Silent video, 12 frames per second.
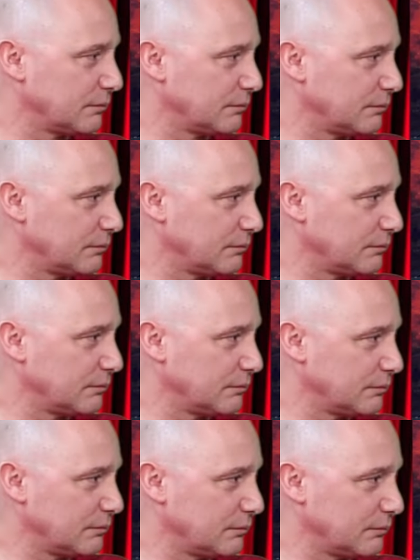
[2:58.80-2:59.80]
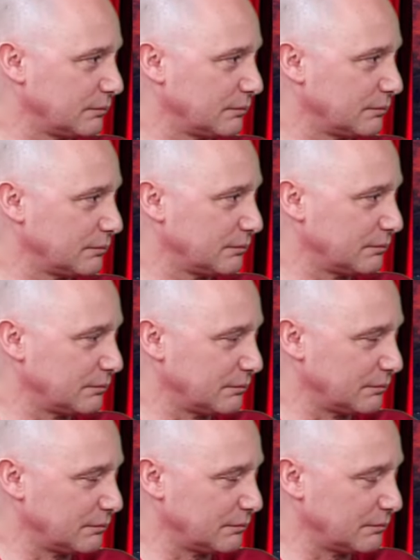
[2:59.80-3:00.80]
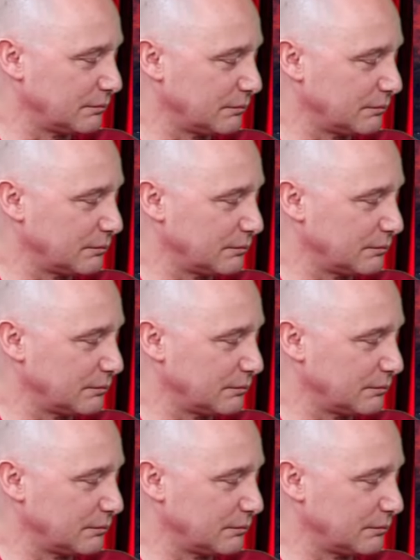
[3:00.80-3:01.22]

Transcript: This person isn't speaking.